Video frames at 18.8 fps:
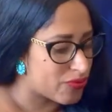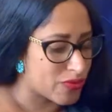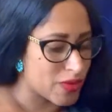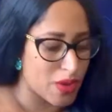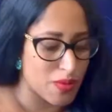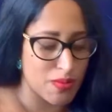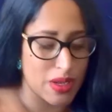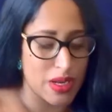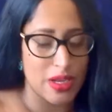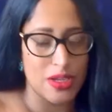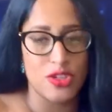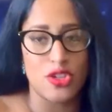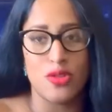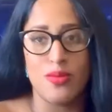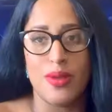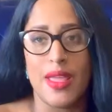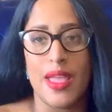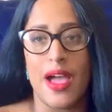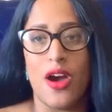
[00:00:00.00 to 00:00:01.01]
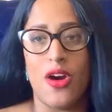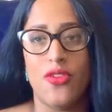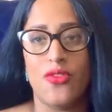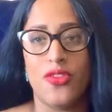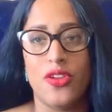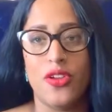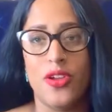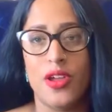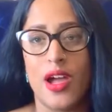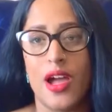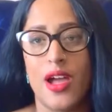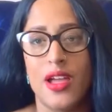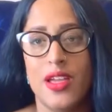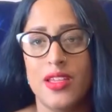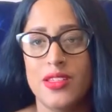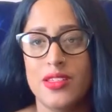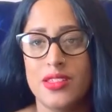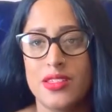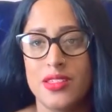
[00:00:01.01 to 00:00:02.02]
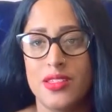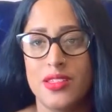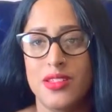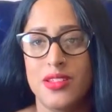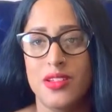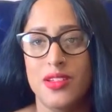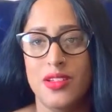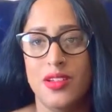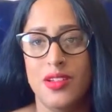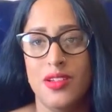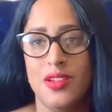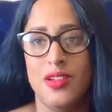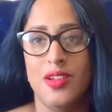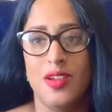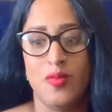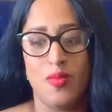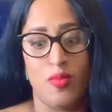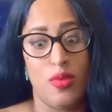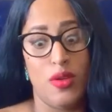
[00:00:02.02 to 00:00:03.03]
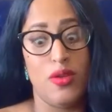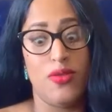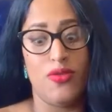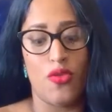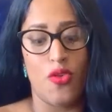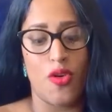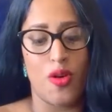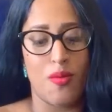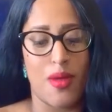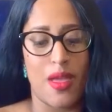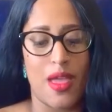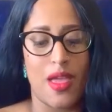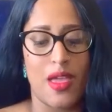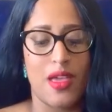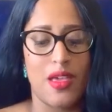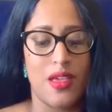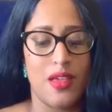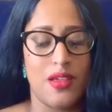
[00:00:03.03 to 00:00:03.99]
but it should be out for you guys before May.